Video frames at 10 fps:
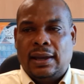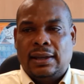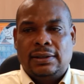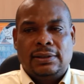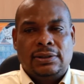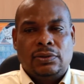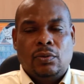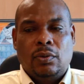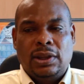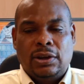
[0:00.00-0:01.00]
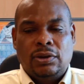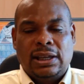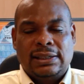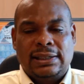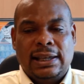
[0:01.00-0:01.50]
and so it could
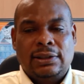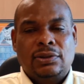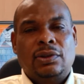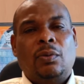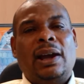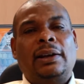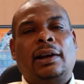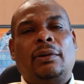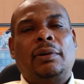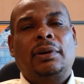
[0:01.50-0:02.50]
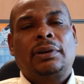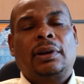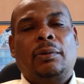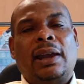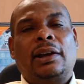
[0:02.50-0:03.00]
extend to the wider
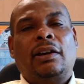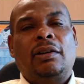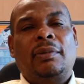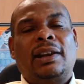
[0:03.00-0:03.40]
Caribbean.